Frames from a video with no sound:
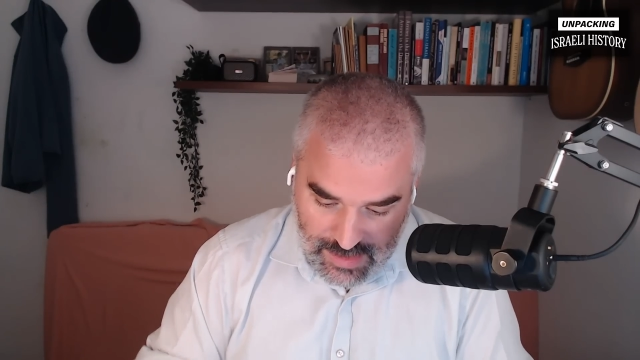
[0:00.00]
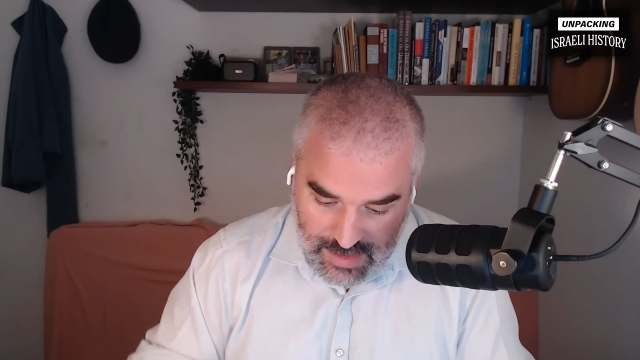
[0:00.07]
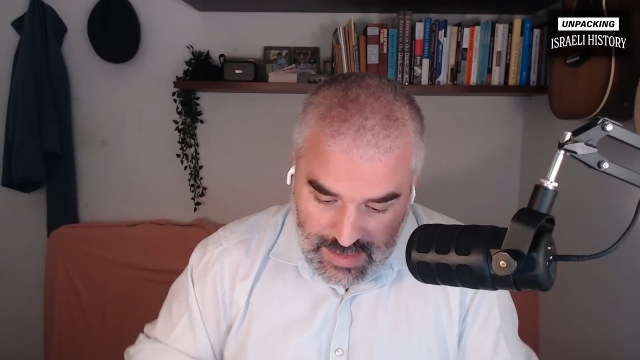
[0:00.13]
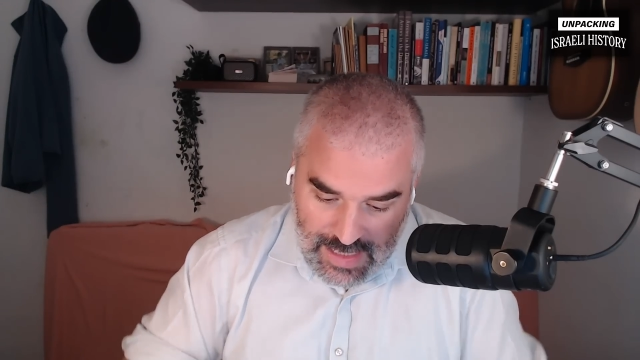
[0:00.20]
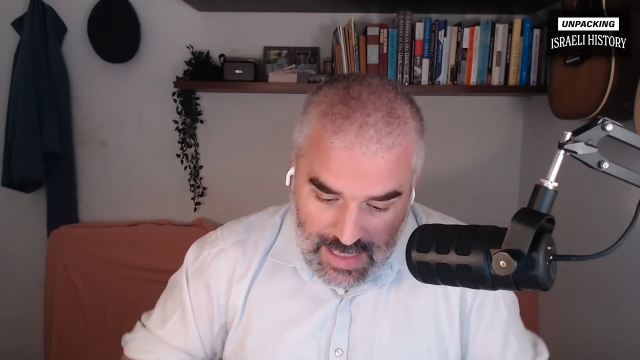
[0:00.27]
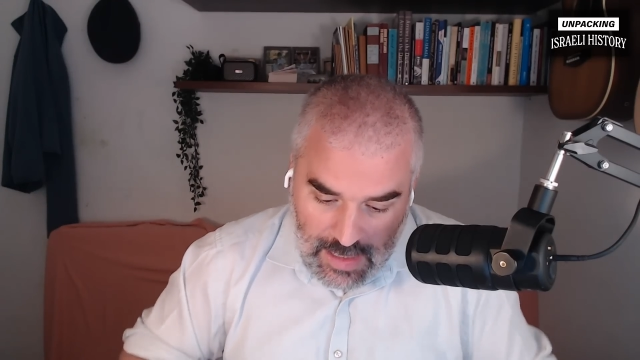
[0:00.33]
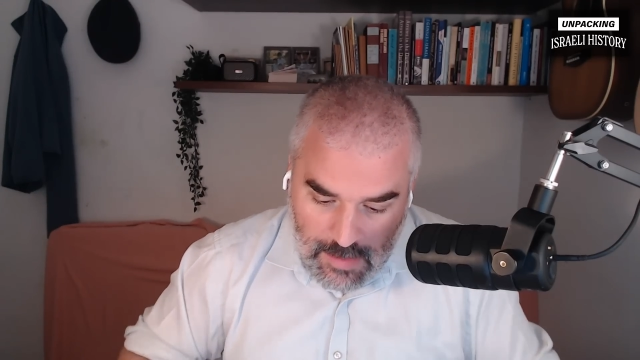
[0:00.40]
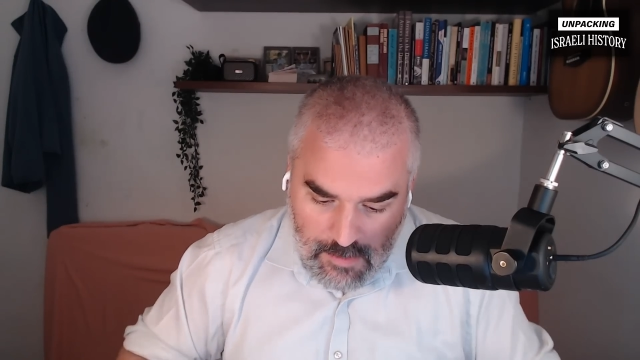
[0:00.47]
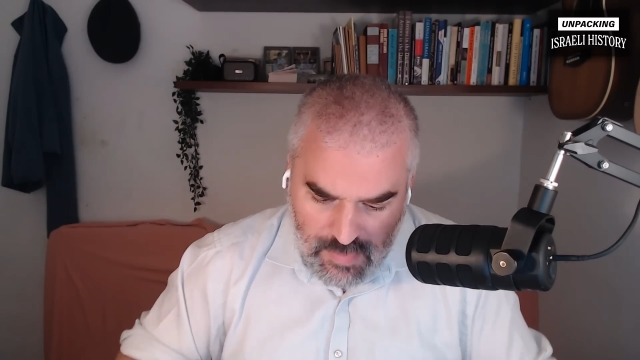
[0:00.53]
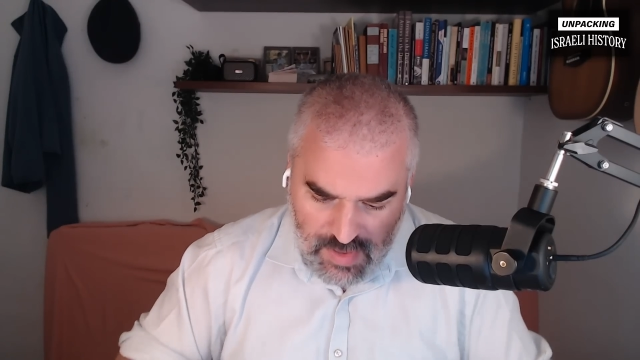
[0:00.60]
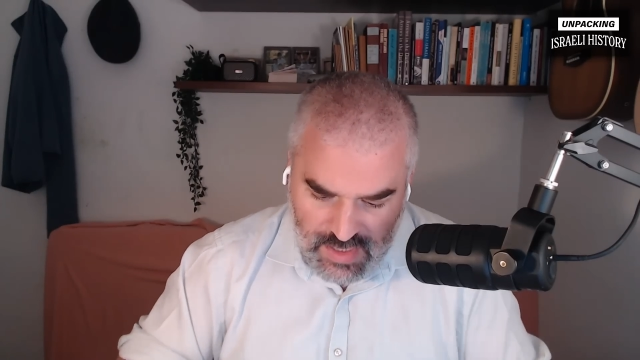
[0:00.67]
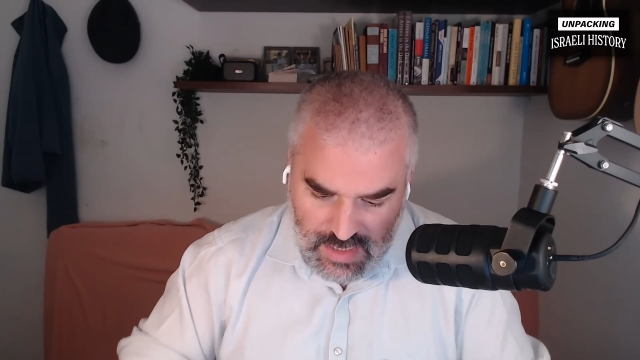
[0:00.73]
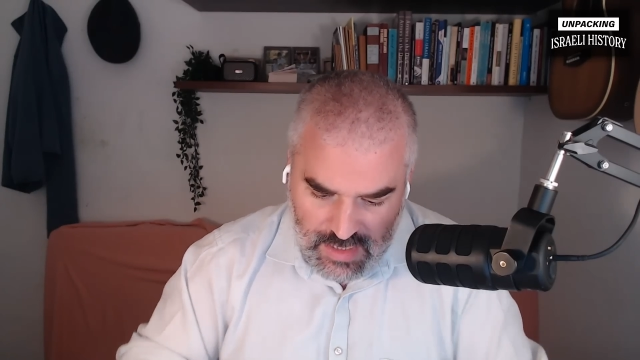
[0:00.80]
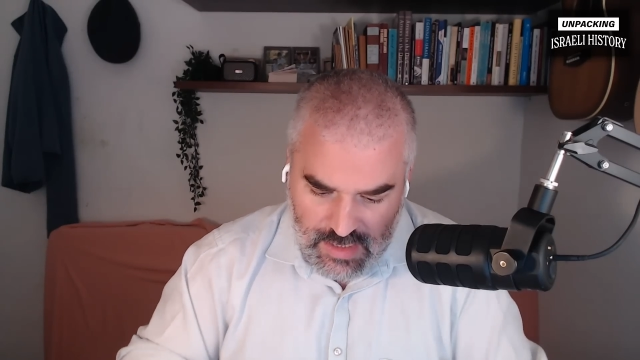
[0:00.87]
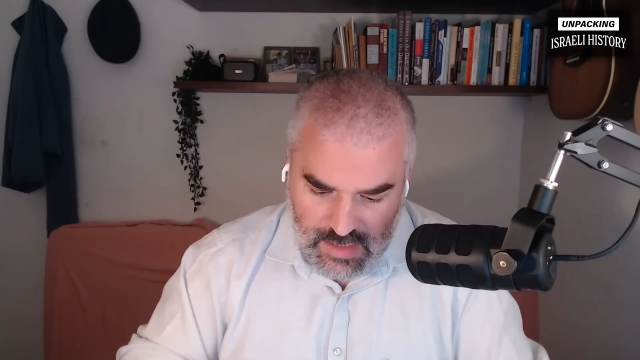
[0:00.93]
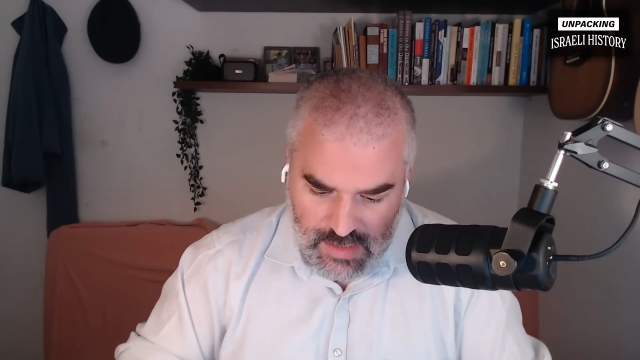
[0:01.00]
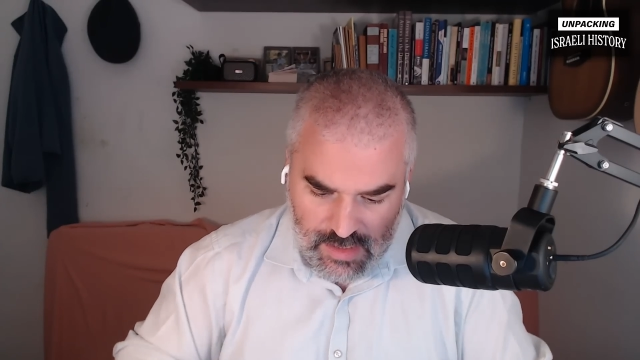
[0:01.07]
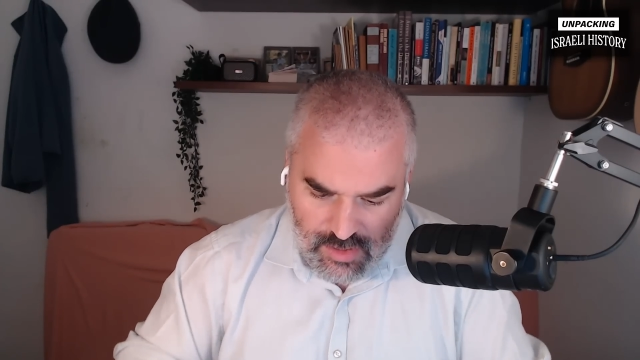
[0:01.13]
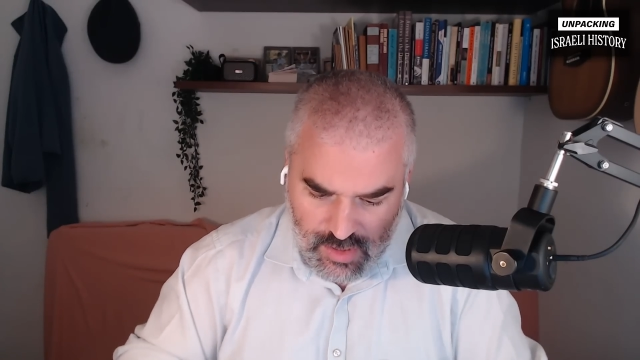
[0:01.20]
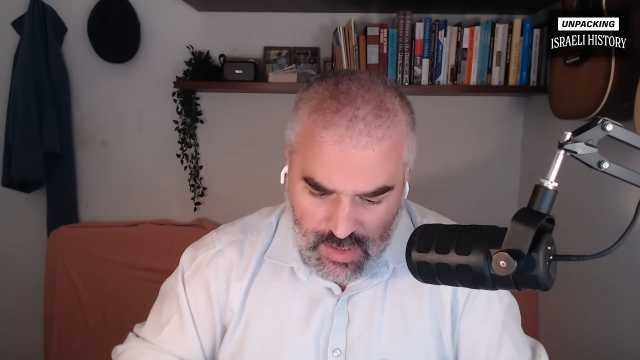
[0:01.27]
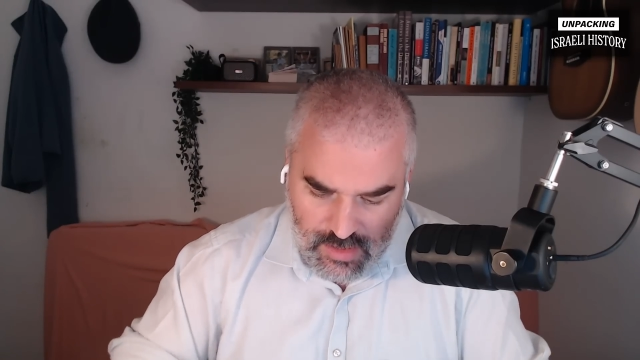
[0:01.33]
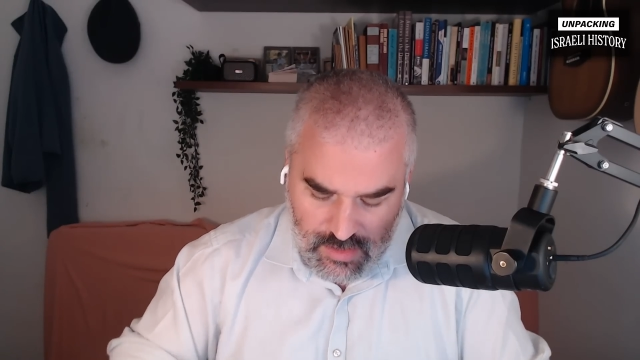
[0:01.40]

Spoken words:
accompany it and try